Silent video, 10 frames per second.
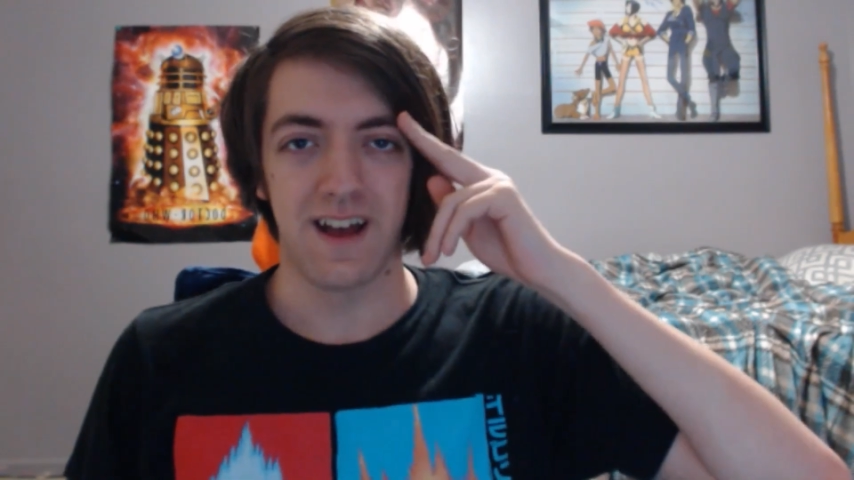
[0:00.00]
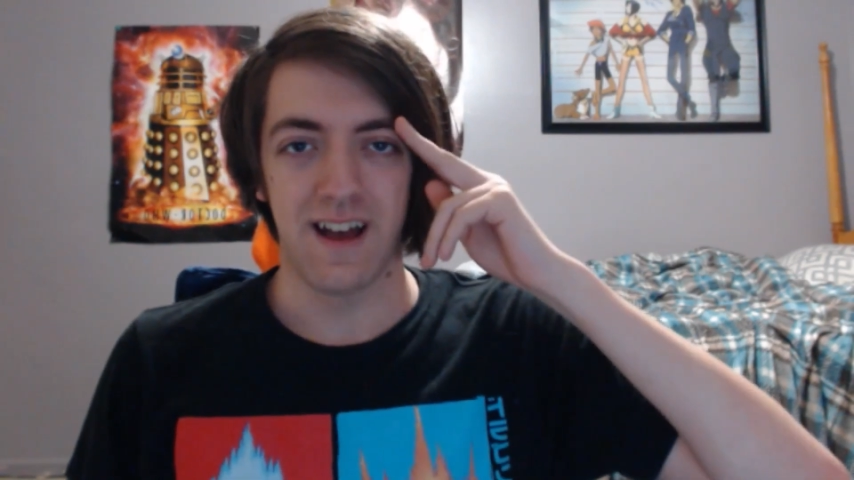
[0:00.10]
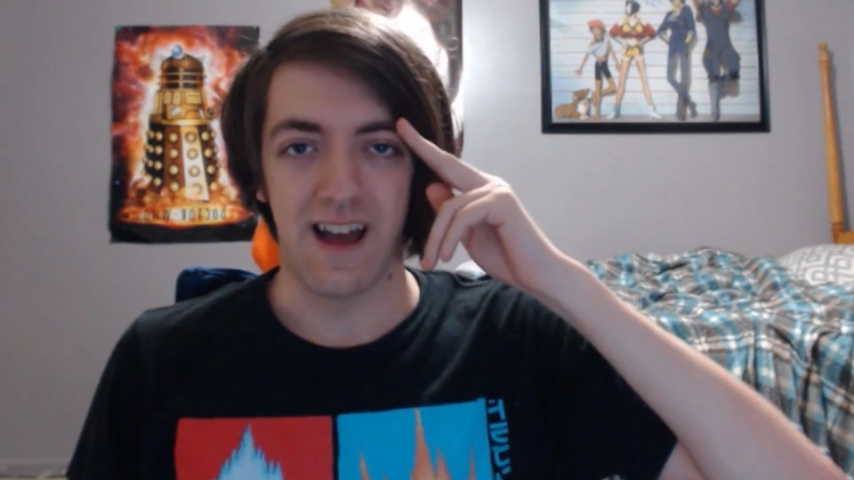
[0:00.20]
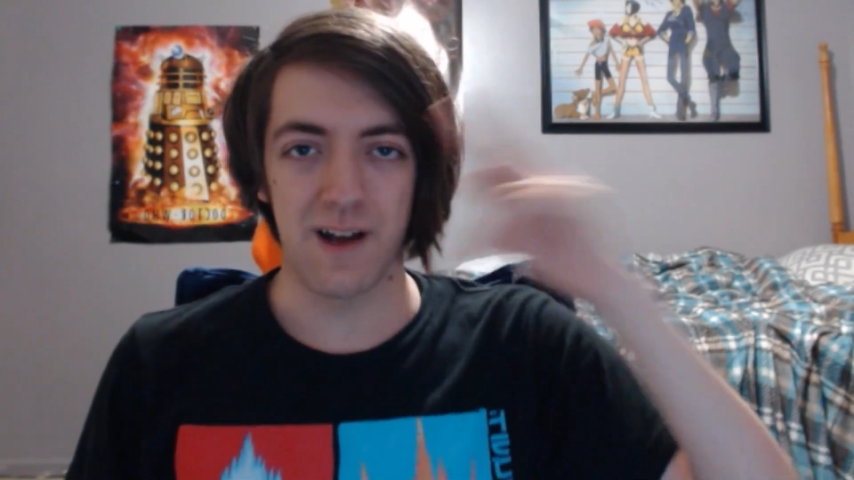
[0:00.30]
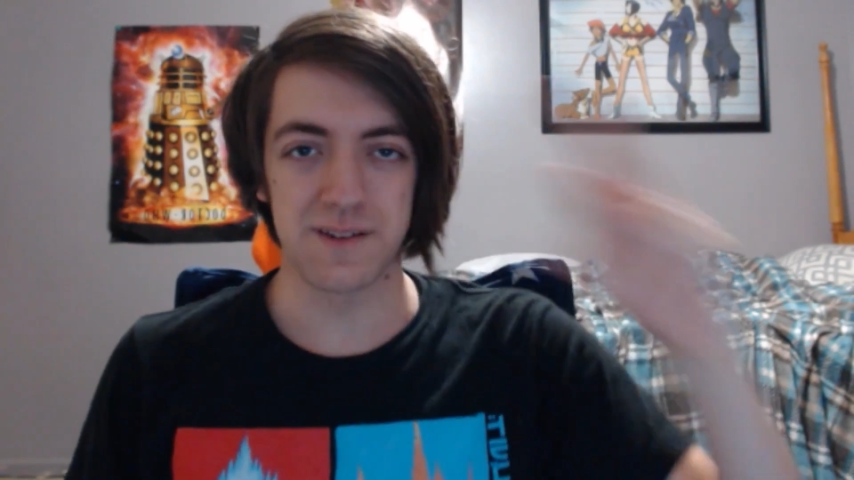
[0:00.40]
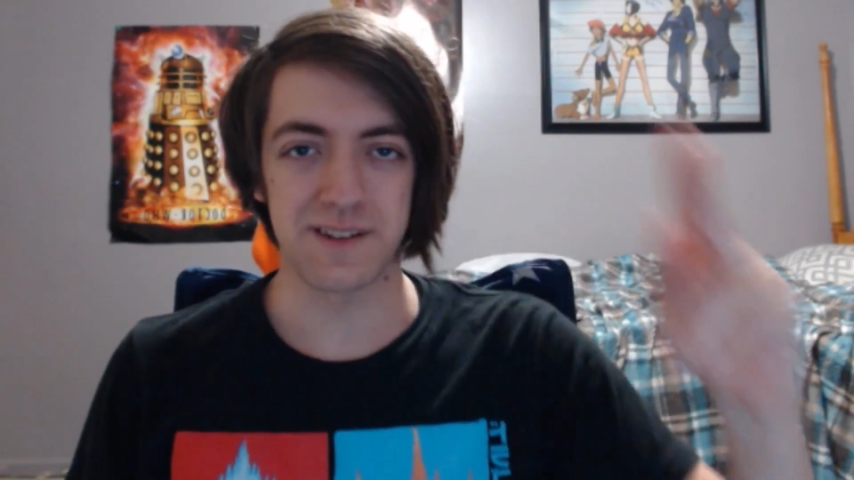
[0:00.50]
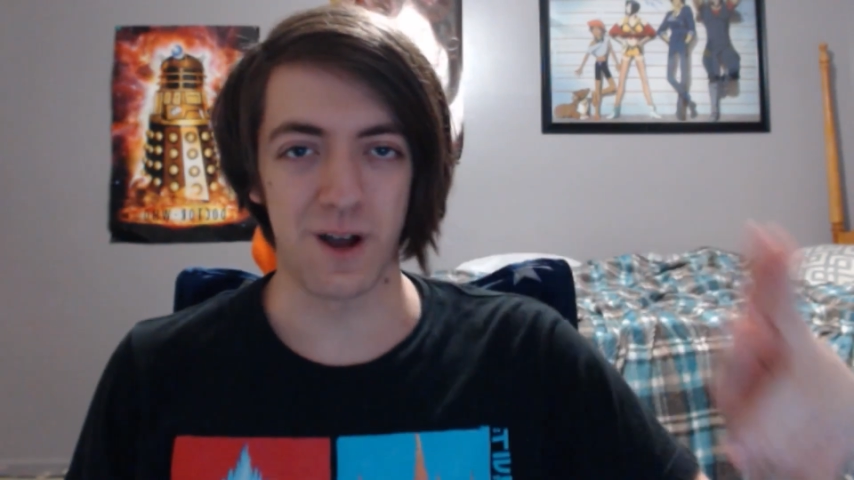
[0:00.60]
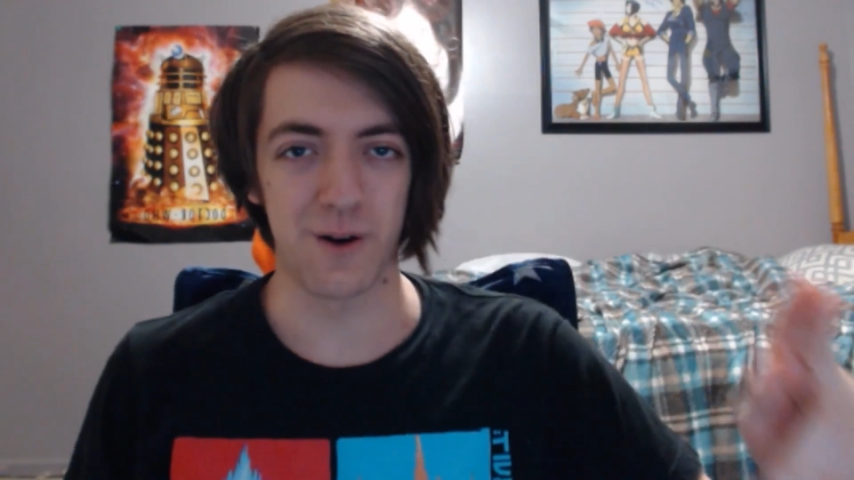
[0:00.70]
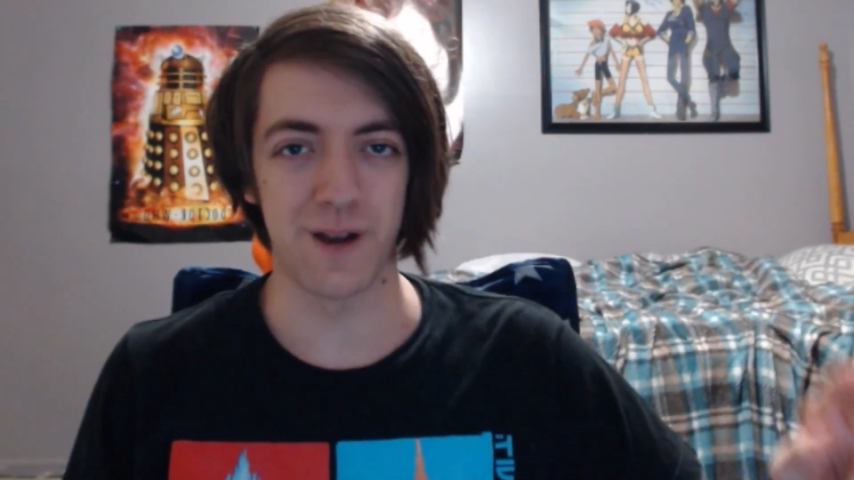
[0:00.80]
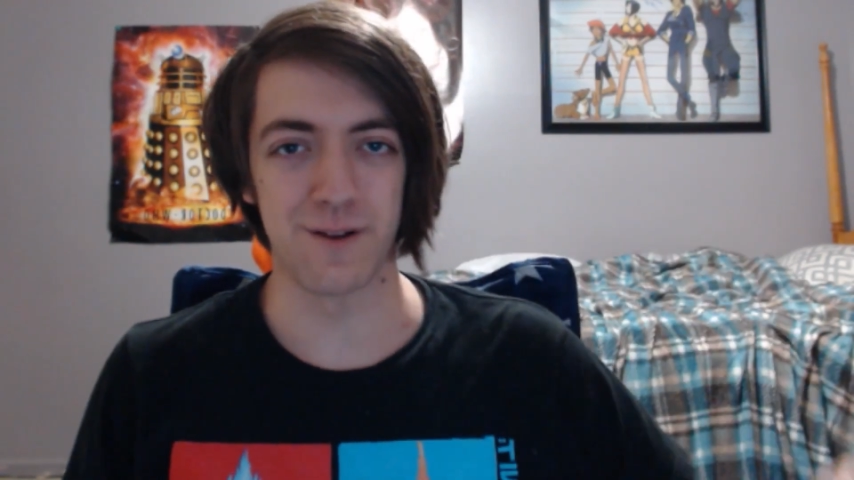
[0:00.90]
How's it
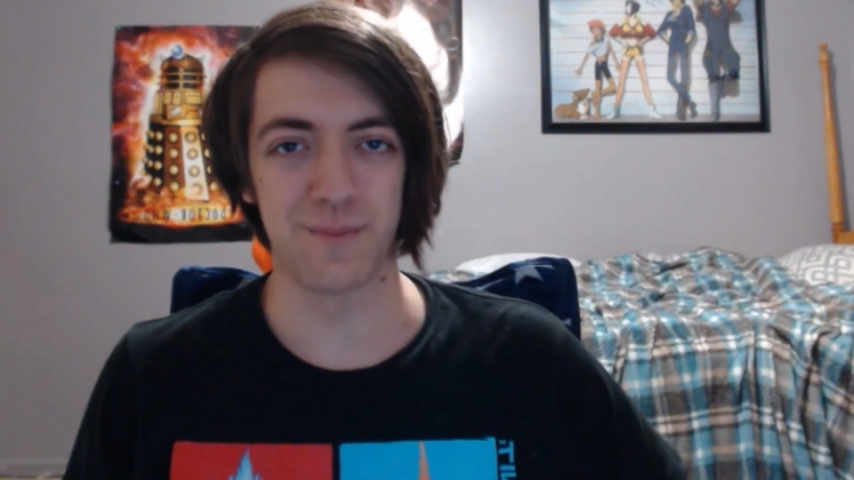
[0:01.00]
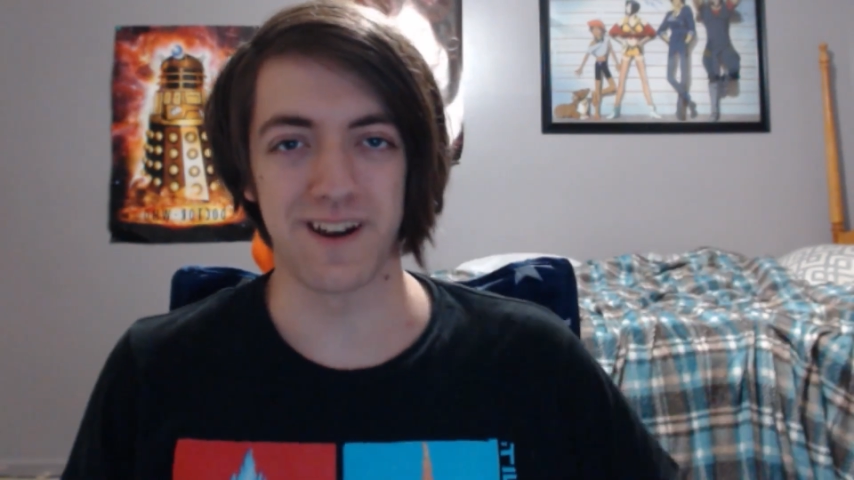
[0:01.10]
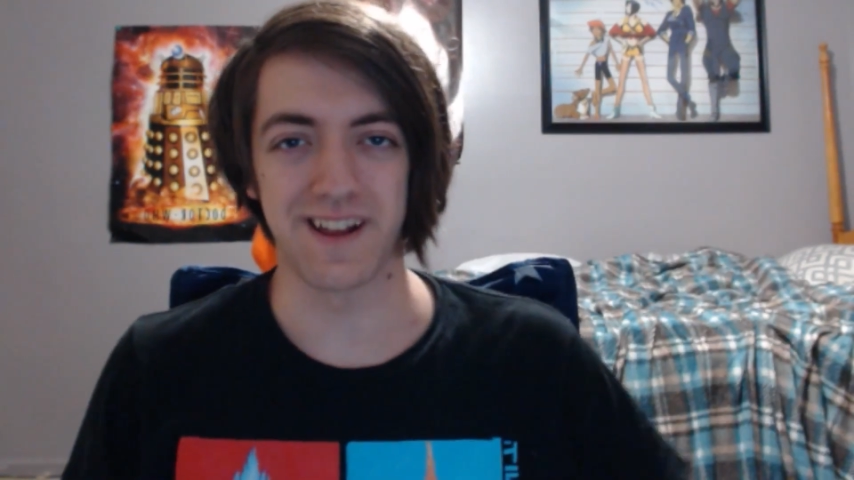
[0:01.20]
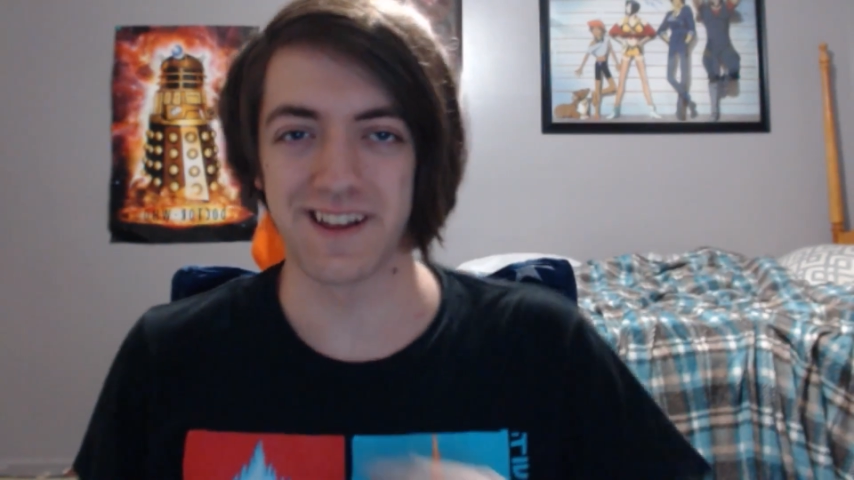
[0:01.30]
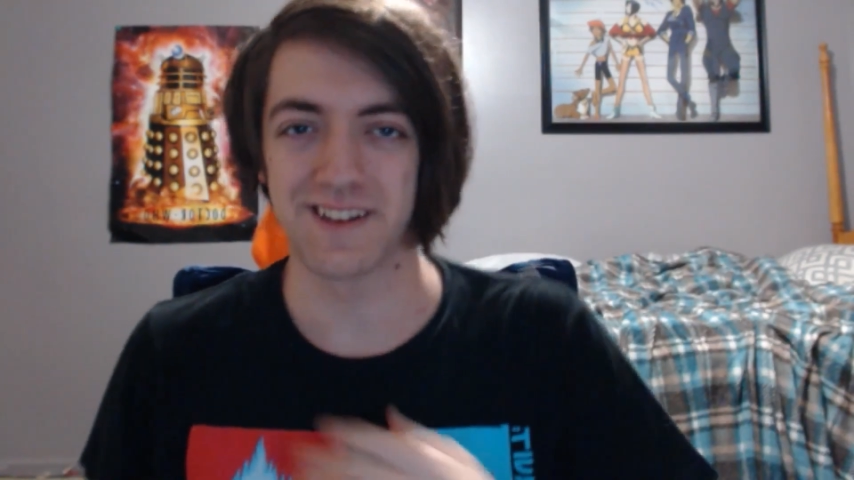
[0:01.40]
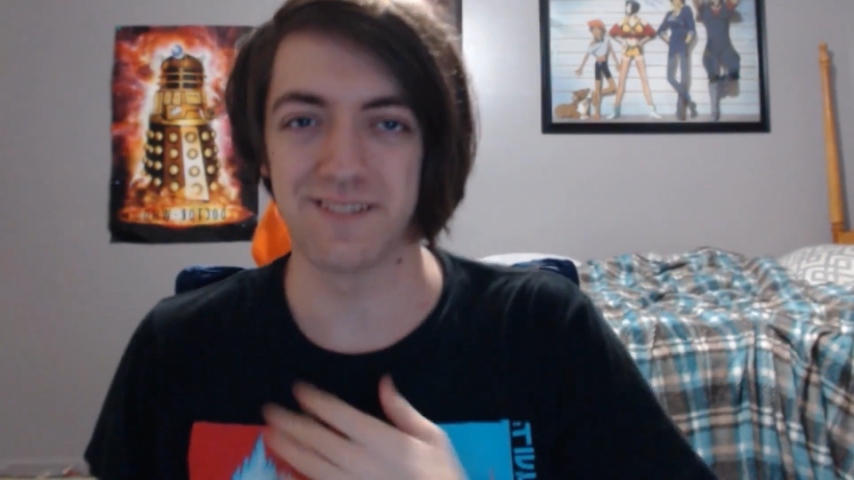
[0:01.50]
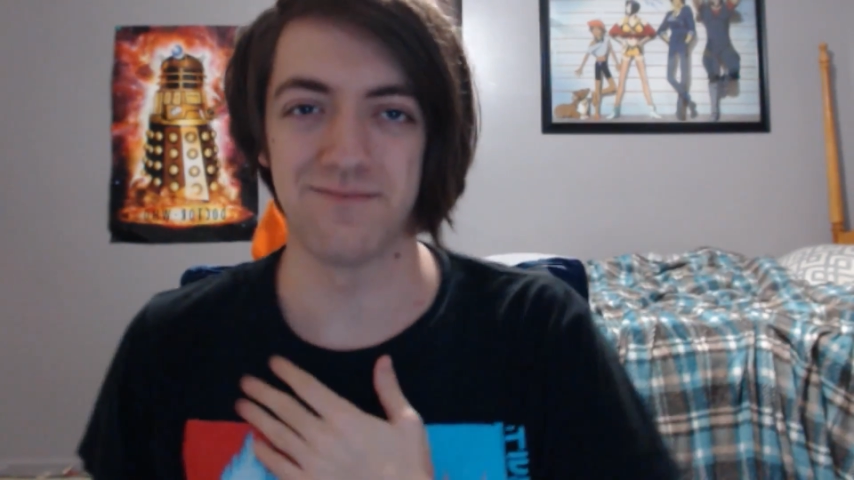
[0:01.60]
going, everybody?